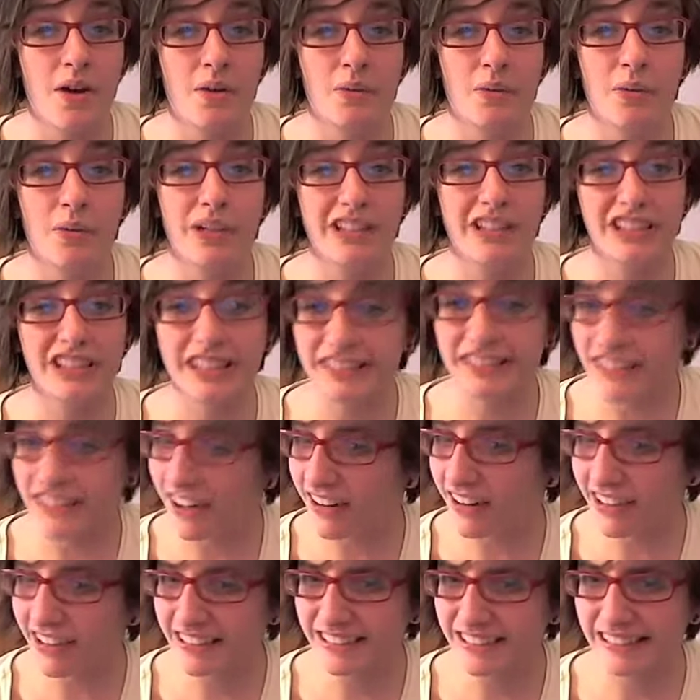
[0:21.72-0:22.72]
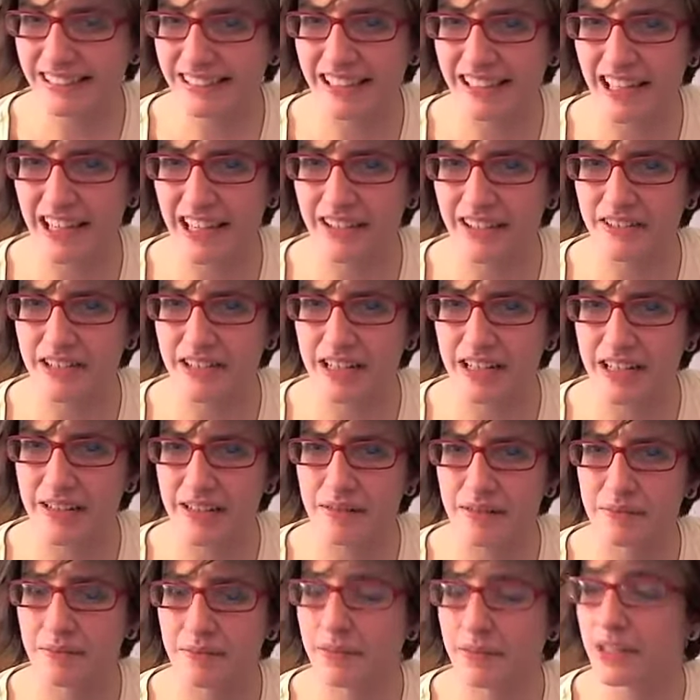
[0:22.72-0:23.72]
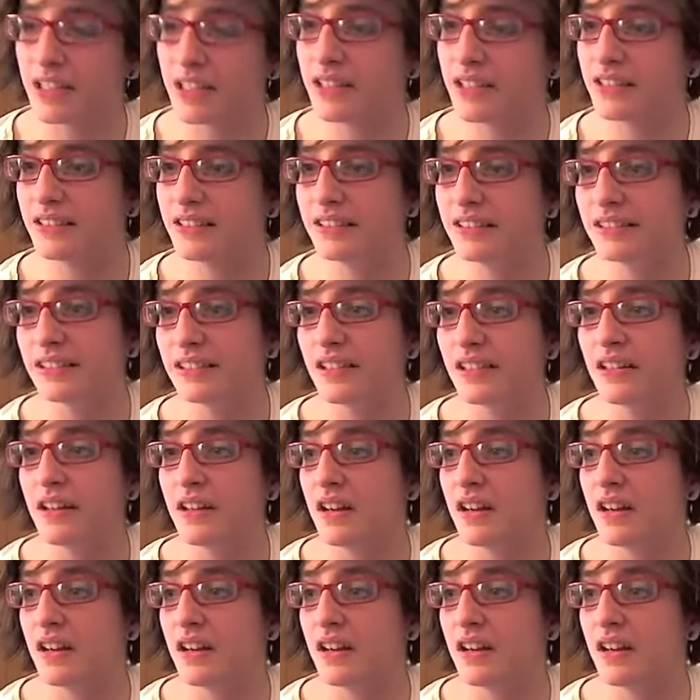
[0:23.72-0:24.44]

which is kind of scary because